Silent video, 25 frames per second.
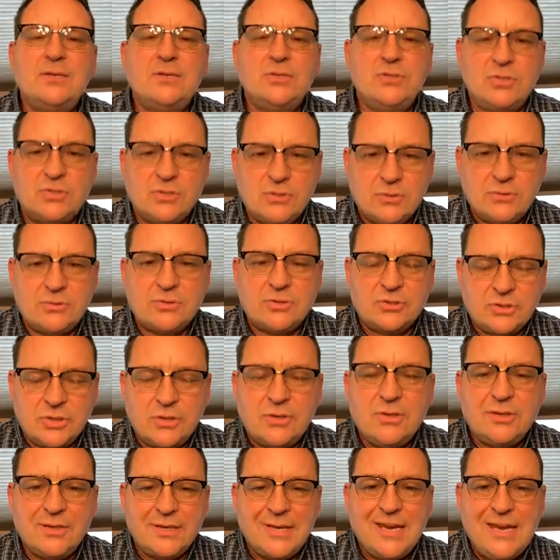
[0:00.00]

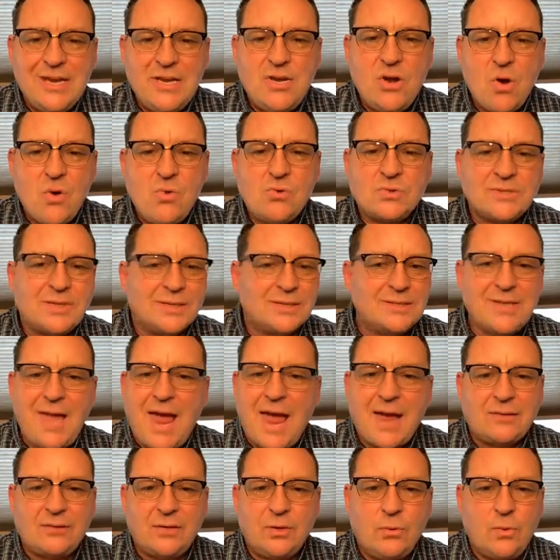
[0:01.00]
Surely He knows
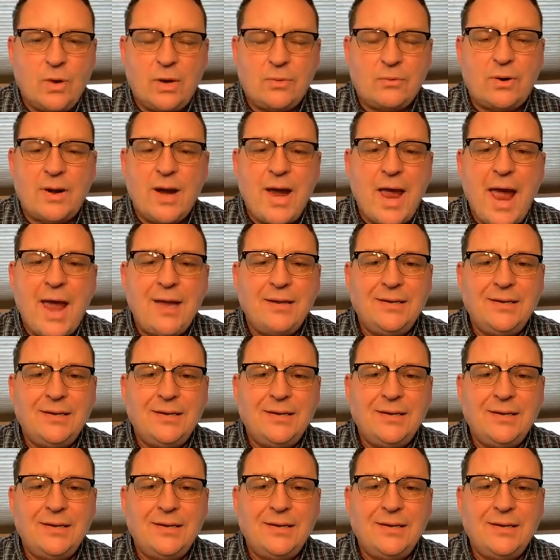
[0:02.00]
exactly where we're at,